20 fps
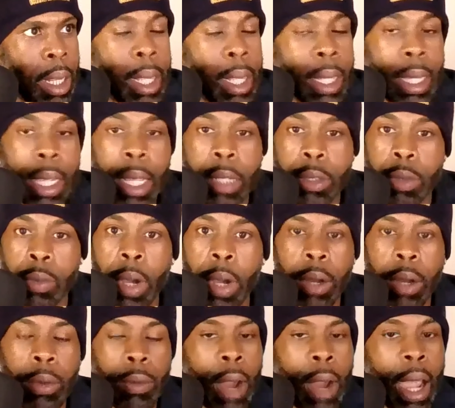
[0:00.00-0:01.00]
guess
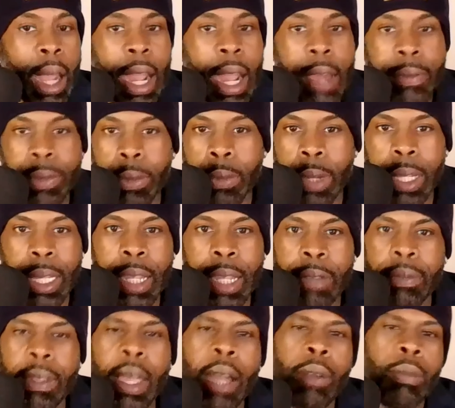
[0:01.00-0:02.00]
what? Right after we leave
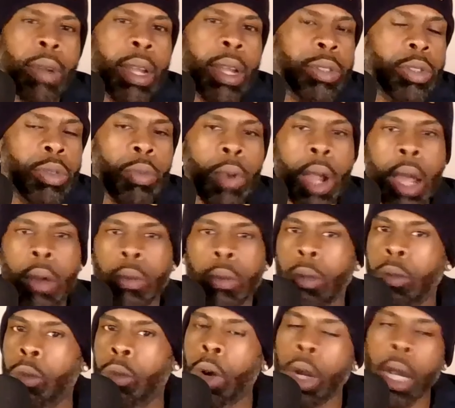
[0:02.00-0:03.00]
that restaurant,
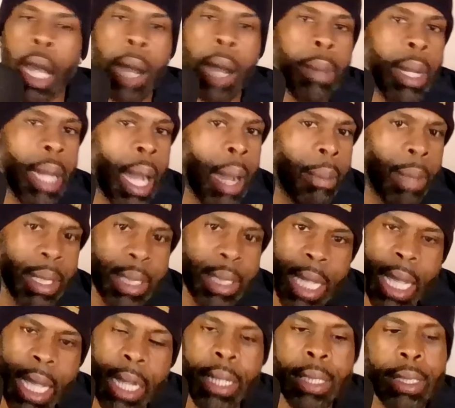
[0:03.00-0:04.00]
I'm going to
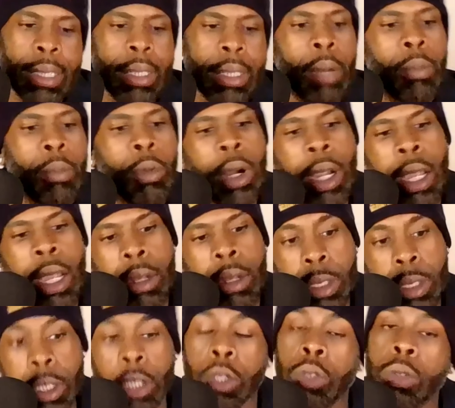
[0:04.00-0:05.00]
take us somewhere else
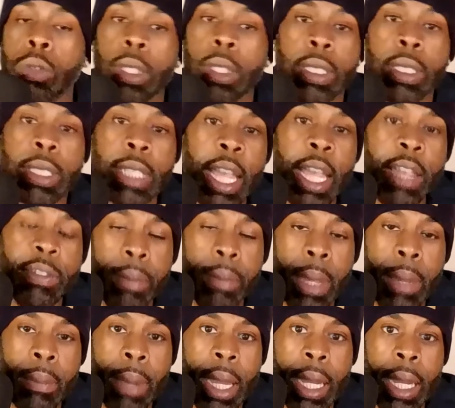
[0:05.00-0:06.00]
because you just saved me
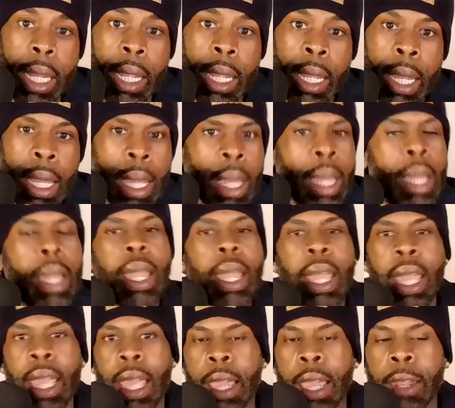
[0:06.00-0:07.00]
money.
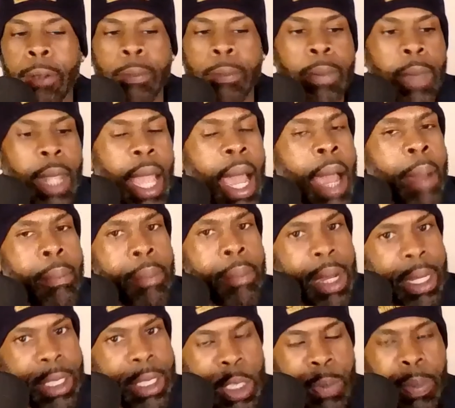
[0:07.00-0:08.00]
And I
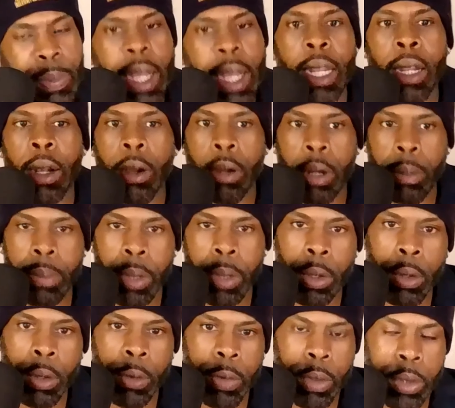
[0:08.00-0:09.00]
must spend it on a
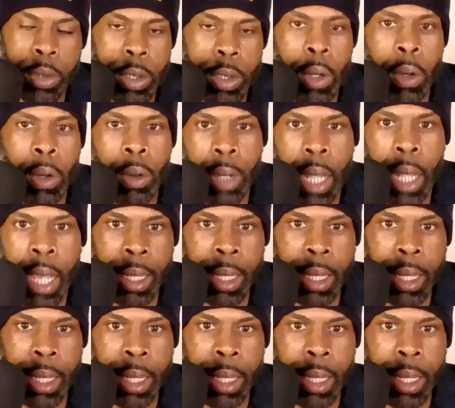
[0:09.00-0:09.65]
beautiful soul like